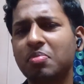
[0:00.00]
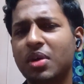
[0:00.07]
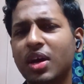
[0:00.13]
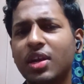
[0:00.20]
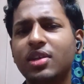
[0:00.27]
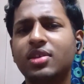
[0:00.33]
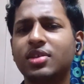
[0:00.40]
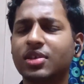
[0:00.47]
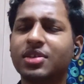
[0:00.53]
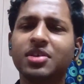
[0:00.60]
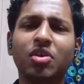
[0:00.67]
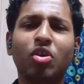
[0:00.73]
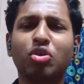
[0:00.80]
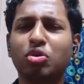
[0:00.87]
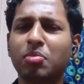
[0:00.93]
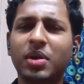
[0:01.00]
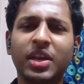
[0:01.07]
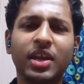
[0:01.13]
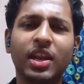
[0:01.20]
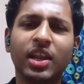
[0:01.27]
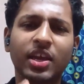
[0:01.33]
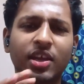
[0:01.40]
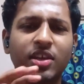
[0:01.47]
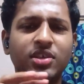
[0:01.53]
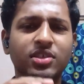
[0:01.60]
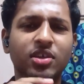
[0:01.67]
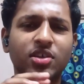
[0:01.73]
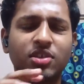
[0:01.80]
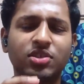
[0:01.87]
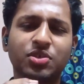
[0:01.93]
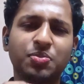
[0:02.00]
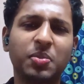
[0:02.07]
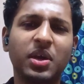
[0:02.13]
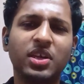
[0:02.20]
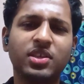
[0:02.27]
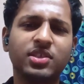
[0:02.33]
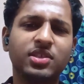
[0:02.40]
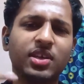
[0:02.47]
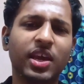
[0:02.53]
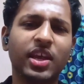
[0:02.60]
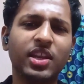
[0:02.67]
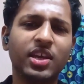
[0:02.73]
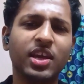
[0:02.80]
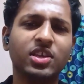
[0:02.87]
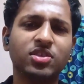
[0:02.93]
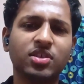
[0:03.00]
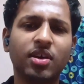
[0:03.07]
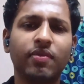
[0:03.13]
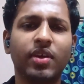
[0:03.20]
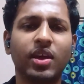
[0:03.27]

but automatically in a certain space, n, any extra